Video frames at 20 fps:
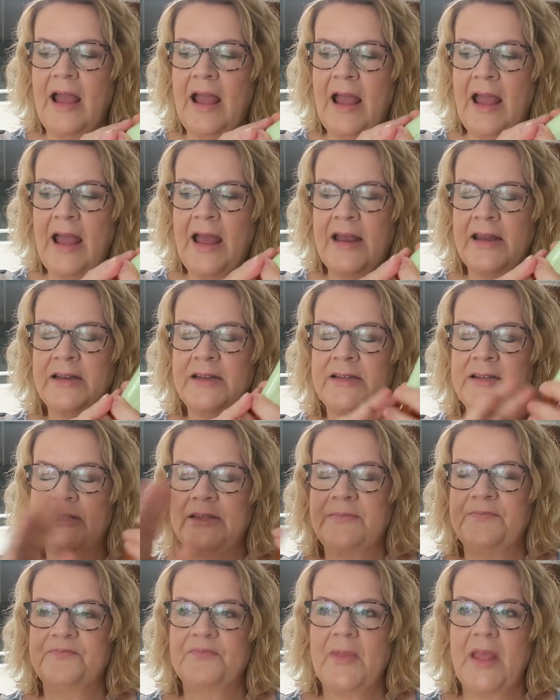and
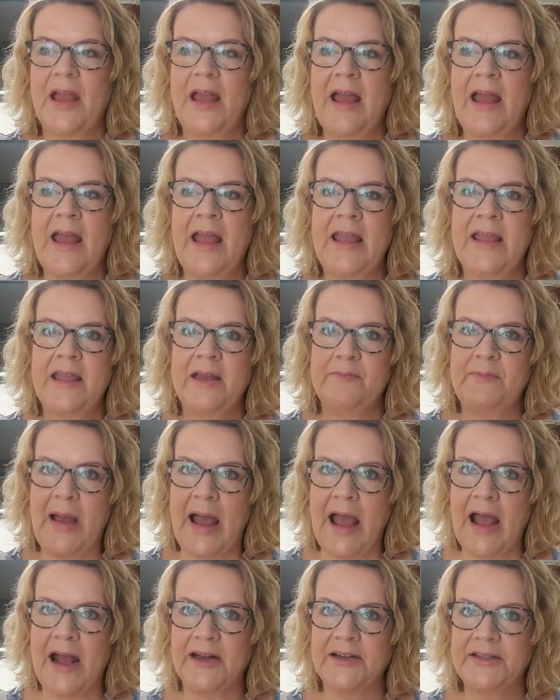a
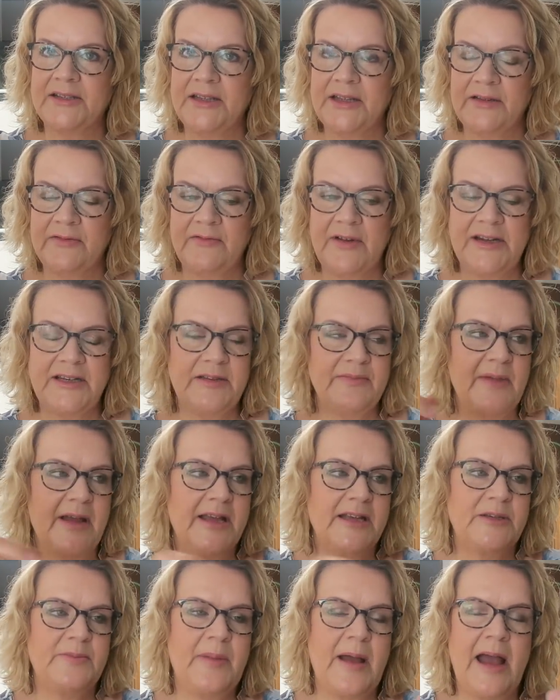pad, the
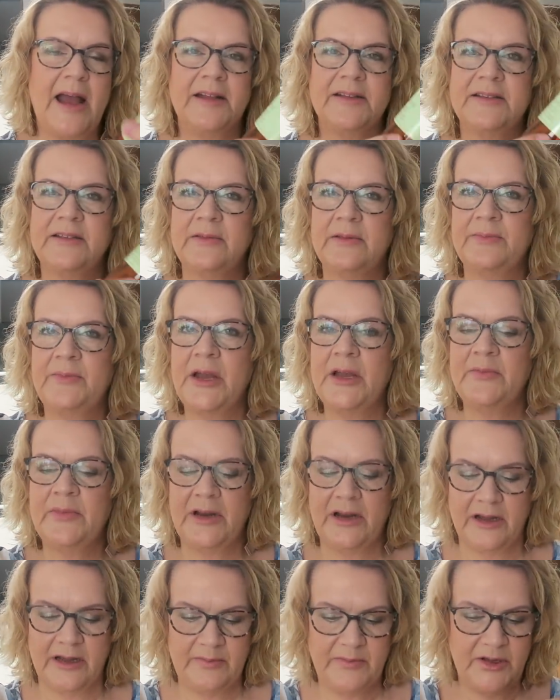ready-made pads. At the
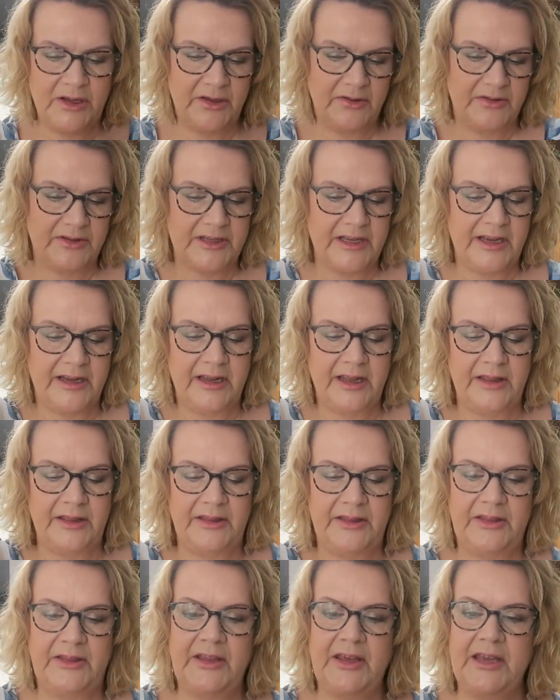moment I'm using
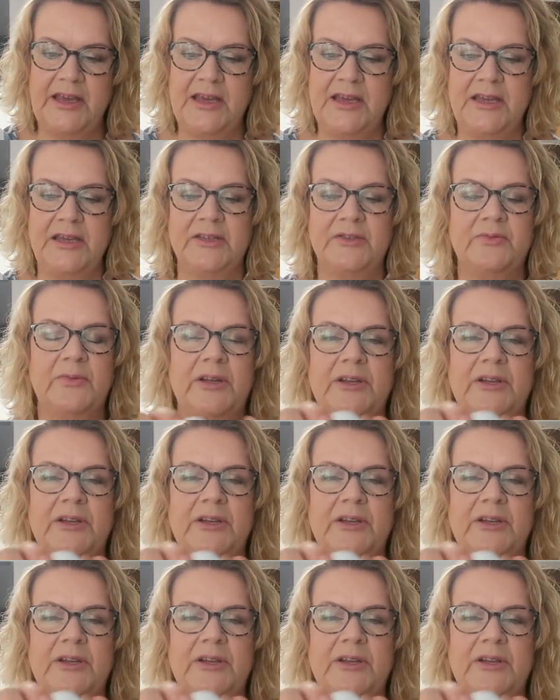these,